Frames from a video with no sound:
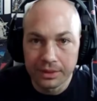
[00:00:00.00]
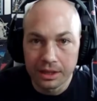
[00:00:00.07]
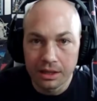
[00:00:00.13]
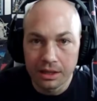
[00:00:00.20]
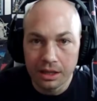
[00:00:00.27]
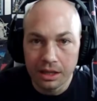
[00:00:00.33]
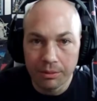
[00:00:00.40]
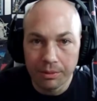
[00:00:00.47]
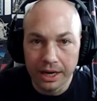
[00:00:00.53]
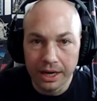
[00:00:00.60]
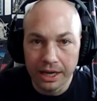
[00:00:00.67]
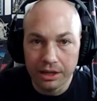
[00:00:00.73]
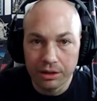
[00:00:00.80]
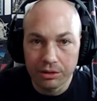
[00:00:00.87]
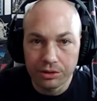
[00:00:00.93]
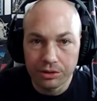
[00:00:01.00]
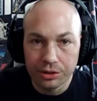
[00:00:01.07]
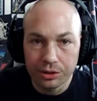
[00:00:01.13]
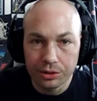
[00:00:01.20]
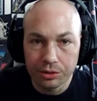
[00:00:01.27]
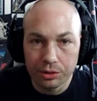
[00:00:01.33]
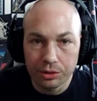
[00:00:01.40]
And then when I go
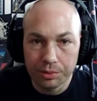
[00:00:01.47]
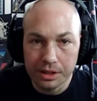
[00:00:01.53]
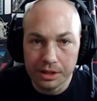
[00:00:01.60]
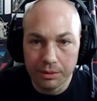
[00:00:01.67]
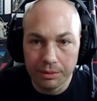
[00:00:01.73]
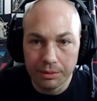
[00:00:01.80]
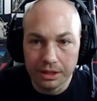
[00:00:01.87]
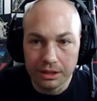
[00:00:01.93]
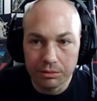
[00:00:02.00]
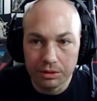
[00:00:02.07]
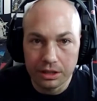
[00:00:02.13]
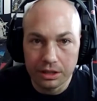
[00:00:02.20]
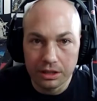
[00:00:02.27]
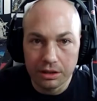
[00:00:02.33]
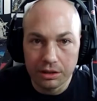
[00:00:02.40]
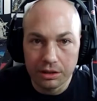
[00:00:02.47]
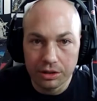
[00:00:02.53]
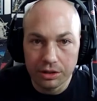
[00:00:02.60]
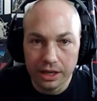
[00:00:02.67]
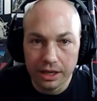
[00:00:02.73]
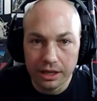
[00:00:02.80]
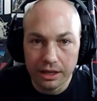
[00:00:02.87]
to, oops, I wanted to go to
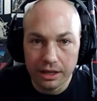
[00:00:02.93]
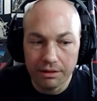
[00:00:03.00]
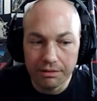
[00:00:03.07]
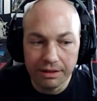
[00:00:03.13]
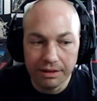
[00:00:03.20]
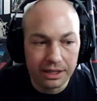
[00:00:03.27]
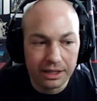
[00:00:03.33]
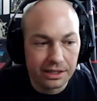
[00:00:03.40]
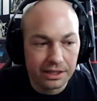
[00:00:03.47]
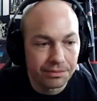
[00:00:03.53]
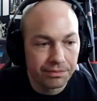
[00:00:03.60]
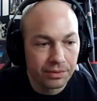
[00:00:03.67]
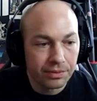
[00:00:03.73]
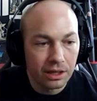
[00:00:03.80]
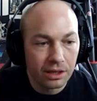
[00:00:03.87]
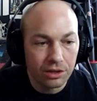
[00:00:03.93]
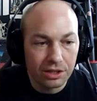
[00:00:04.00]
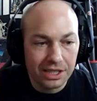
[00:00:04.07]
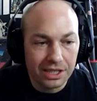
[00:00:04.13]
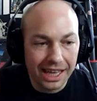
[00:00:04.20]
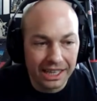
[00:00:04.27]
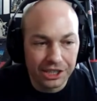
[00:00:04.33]
effects, you
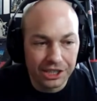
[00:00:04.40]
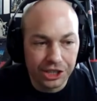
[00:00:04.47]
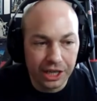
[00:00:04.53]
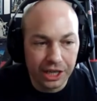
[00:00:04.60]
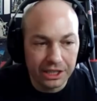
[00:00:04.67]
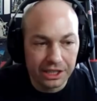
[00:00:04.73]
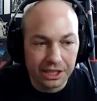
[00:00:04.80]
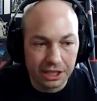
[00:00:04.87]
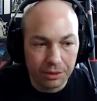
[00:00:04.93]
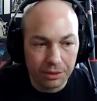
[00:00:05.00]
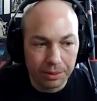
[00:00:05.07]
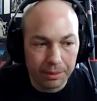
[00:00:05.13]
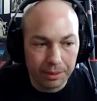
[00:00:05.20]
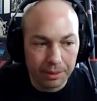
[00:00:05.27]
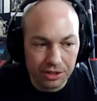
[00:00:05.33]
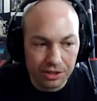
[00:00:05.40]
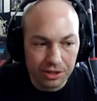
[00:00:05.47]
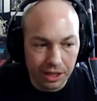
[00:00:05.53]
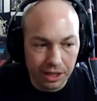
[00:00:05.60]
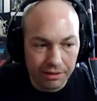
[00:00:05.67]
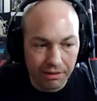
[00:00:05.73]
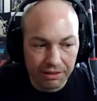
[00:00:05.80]
can see that changes a little bit, but you still
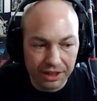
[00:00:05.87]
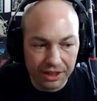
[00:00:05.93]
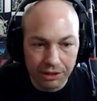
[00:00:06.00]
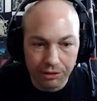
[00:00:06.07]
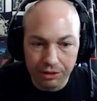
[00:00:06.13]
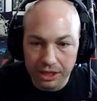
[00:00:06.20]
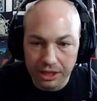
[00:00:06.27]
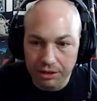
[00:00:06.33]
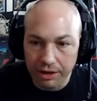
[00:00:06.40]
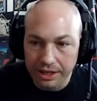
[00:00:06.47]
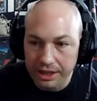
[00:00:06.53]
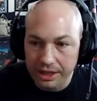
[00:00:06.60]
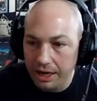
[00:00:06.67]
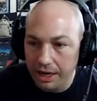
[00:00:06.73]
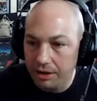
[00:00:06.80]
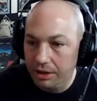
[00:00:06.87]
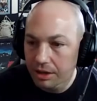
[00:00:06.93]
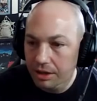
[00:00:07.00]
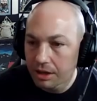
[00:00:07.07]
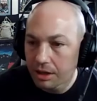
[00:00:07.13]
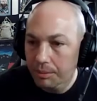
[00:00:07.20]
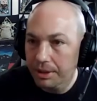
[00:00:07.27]
have everything you need right there.
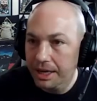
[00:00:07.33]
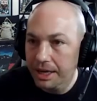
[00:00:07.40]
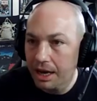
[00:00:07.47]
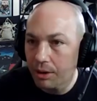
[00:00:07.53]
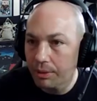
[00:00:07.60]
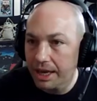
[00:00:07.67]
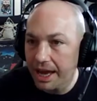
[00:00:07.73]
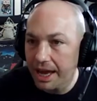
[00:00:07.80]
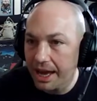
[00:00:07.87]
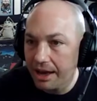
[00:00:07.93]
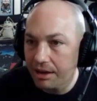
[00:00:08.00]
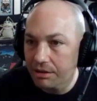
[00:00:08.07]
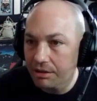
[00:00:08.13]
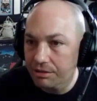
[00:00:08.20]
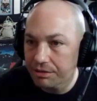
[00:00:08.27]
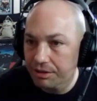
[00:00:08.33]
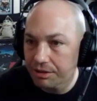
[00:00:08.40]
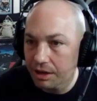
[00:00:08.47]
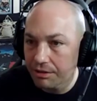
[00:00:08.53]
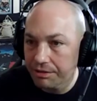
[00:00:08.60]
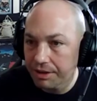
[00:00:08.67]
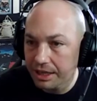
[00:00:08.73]
But now we have
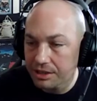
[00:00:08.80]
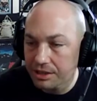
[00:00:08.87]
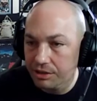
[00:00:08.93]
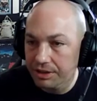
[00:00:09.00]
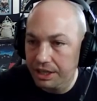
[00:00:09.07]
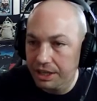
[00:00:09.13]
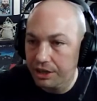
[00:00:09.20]
effects over here.